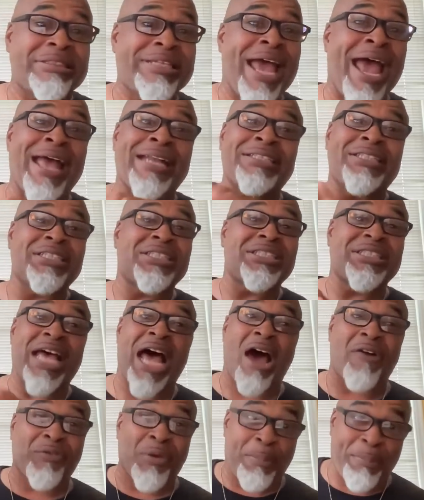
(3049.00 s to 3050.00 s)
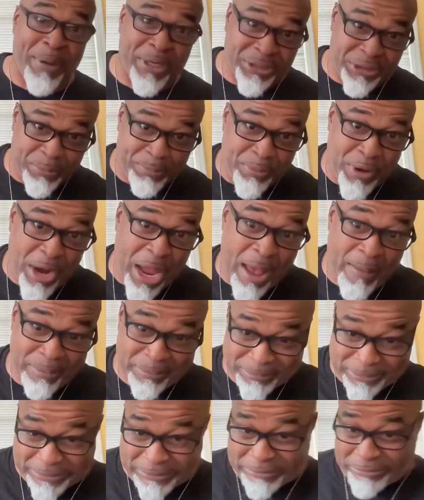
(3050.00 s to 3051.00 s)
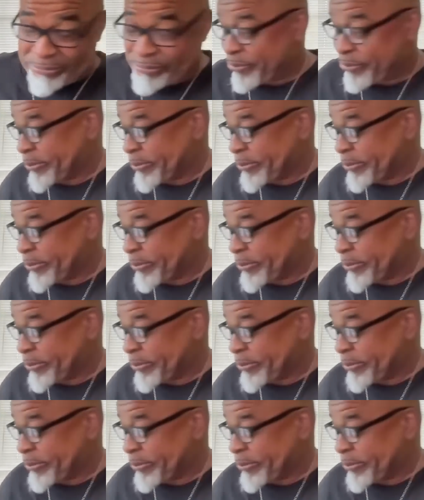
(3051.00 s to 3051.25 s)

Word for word: that just solved a bunch of problems.